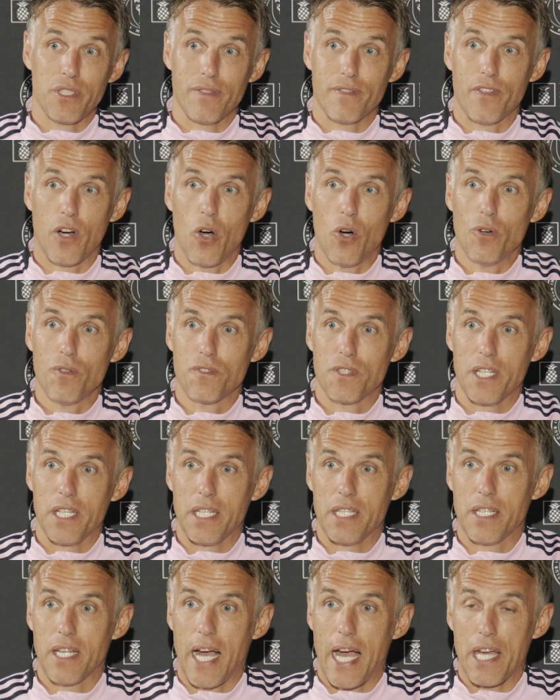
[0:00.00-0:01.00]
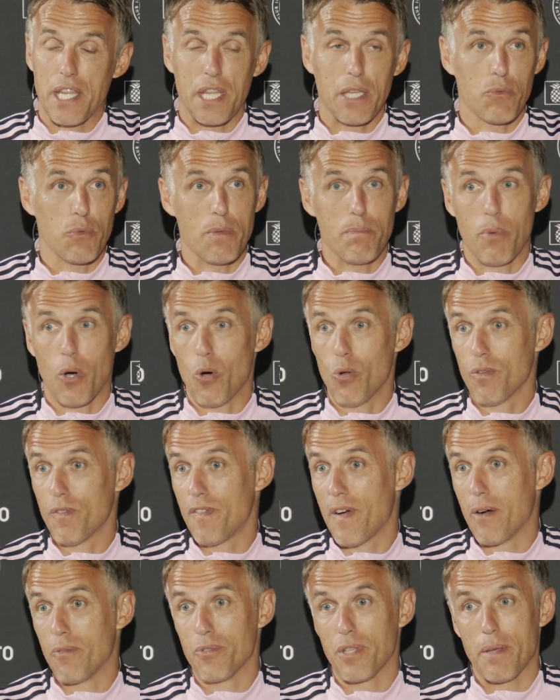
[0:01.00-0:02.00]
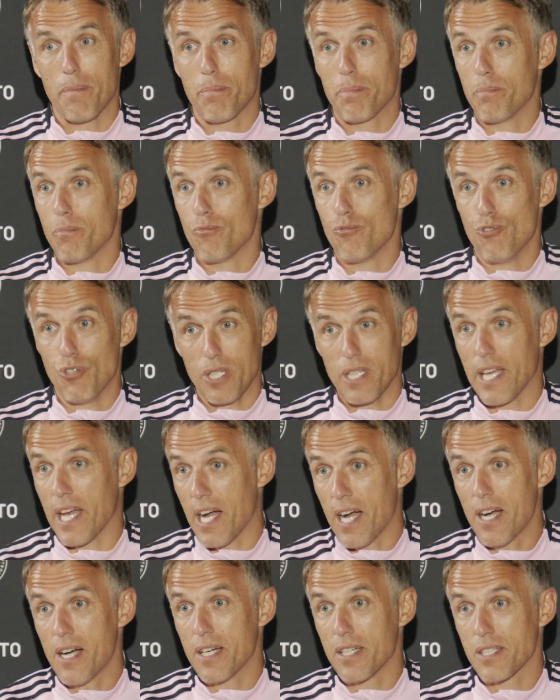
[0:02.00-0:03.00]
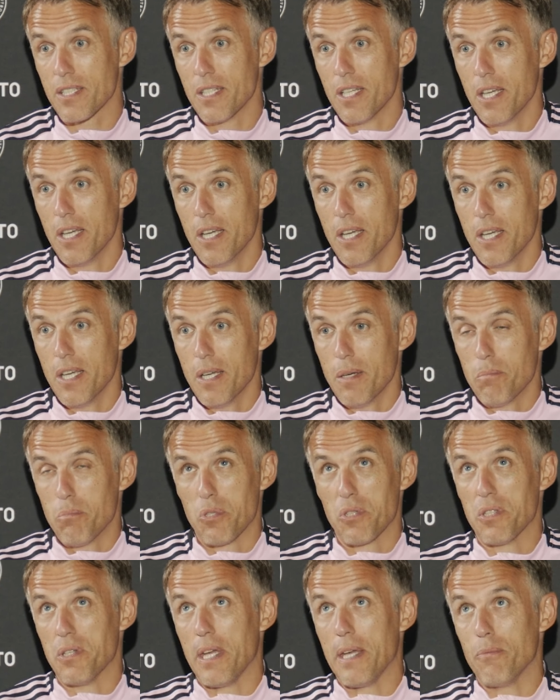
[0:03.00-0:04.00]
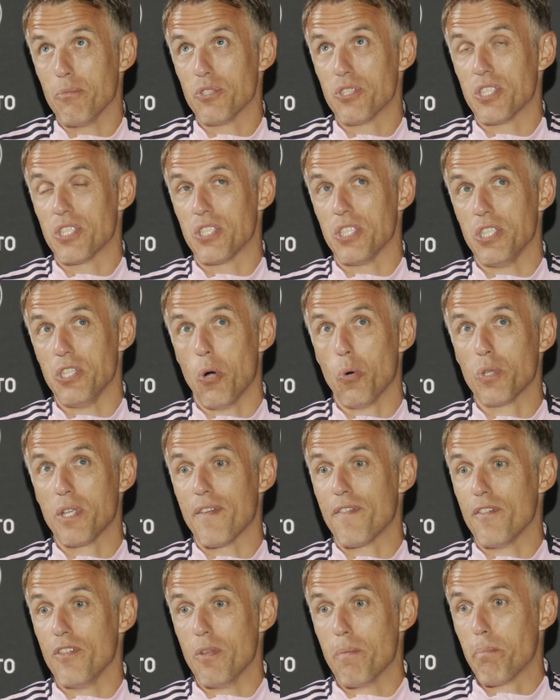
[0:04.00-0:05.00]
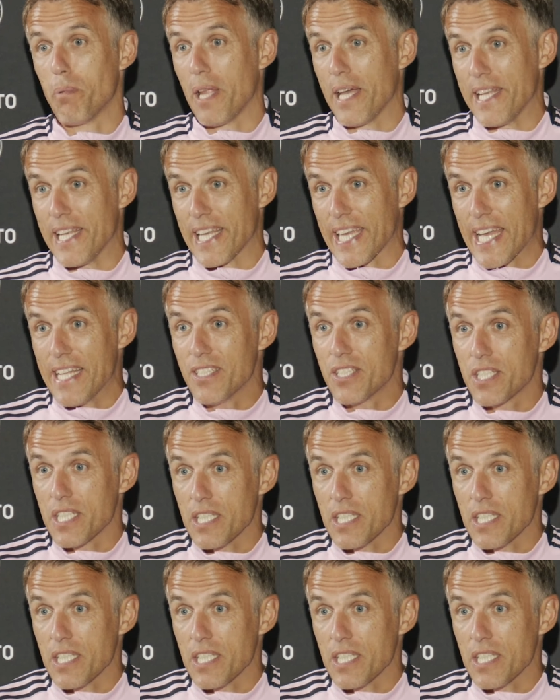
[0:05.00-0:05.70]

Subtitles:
involved in, I think we both found it really hard. But it was no different than playing against